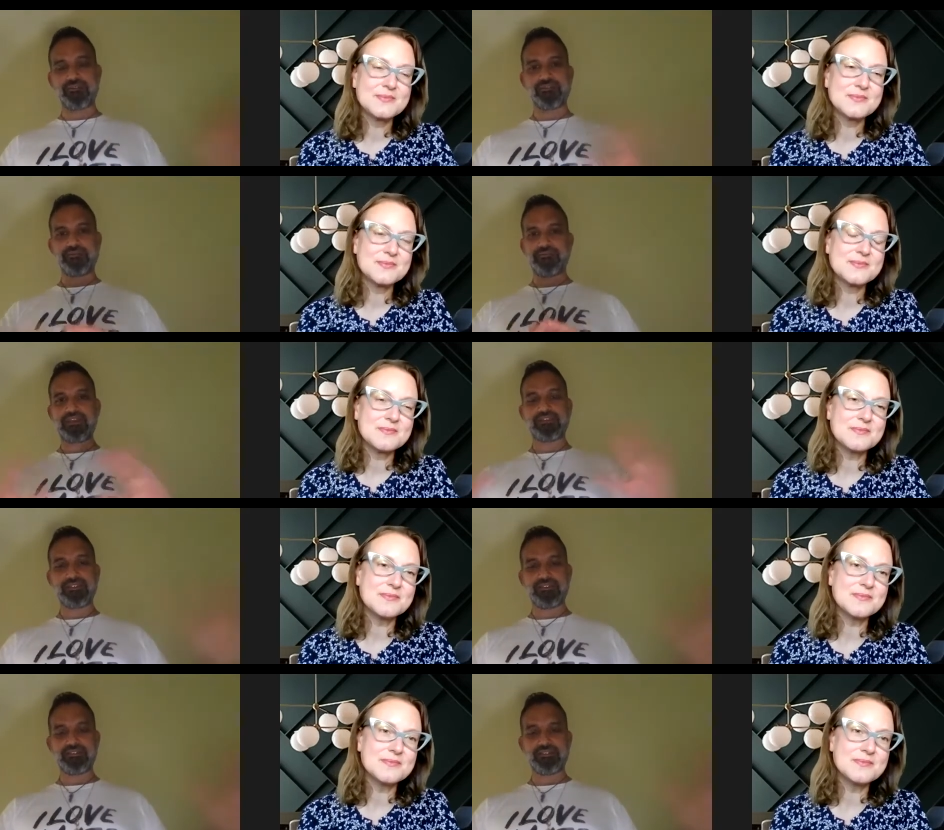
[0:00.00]
Speaker 1: It was a blessing
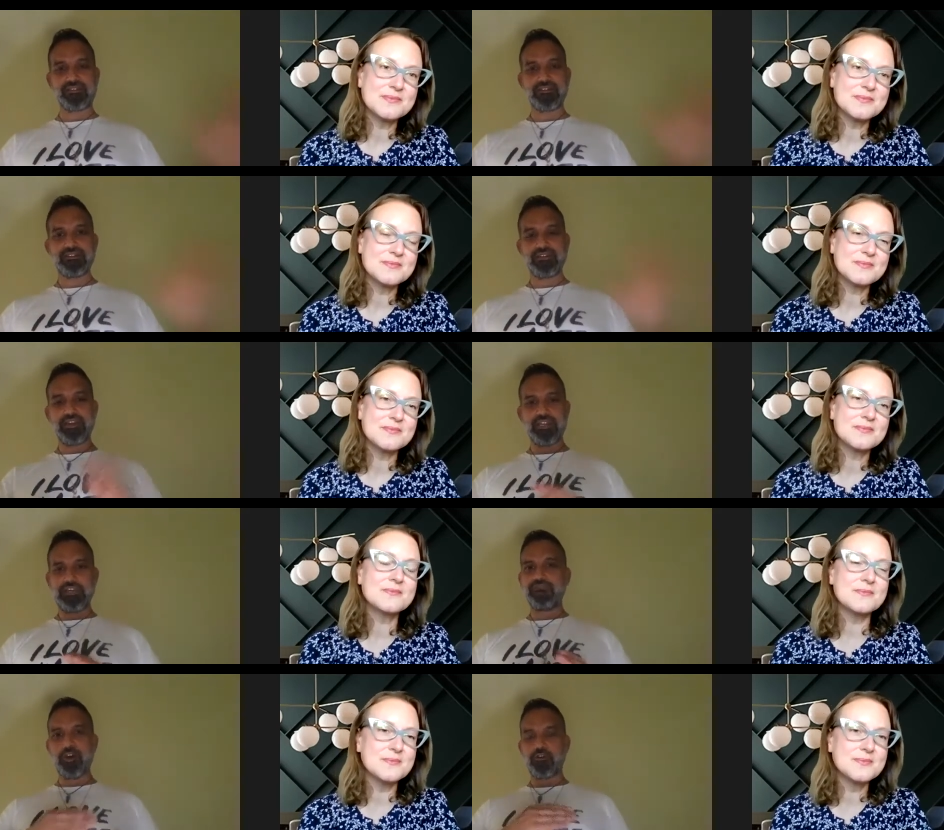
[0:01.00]
in disguise, even
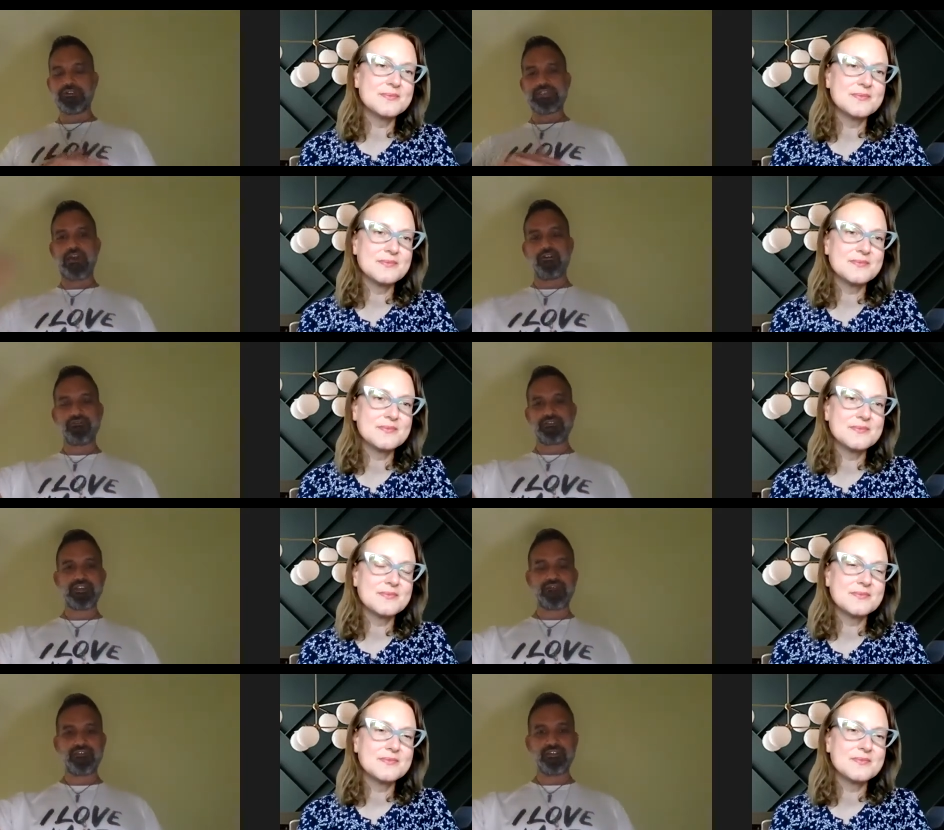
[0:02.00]
though it was hell for seven
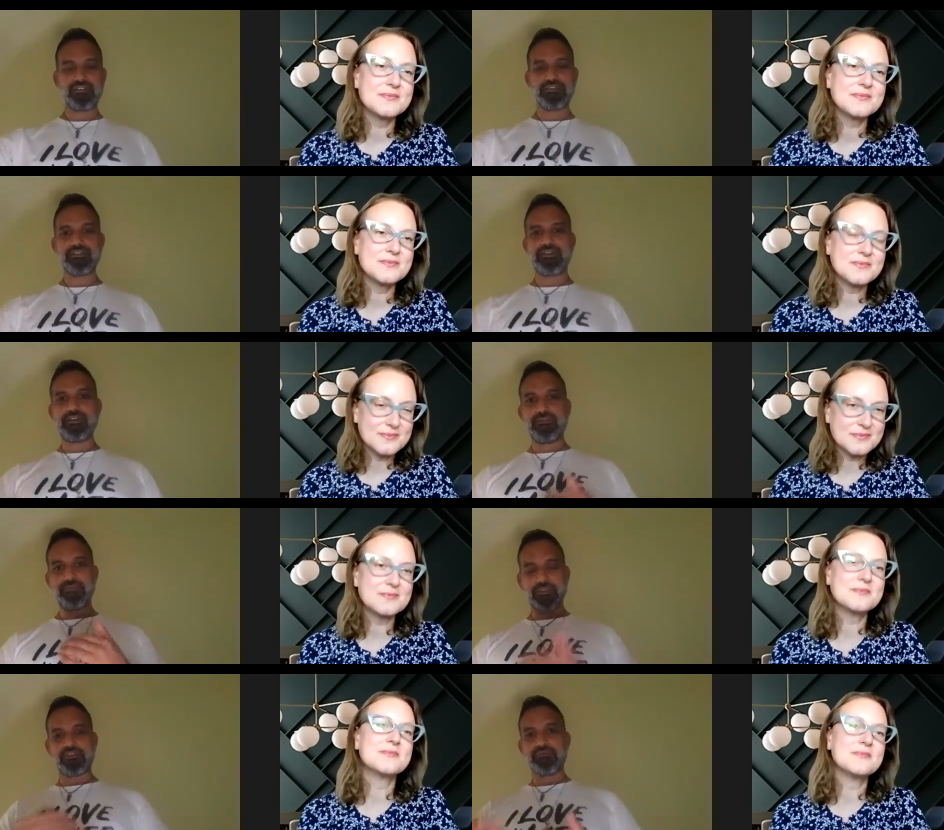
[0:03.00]
years. It
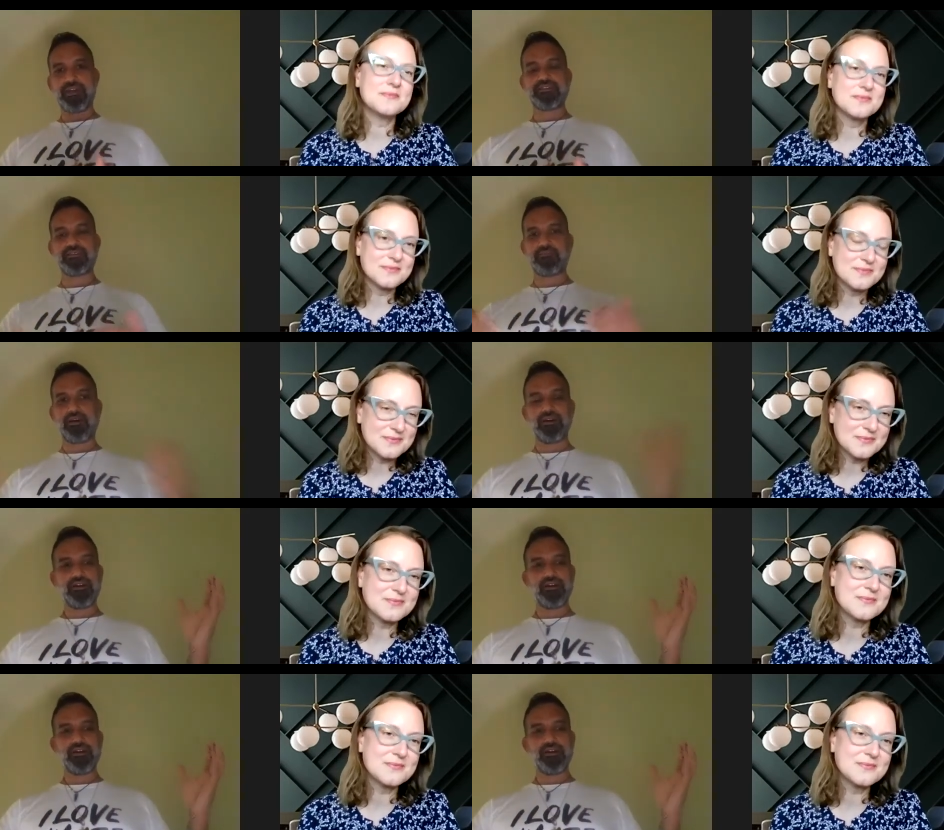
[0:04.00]
was a blessing, but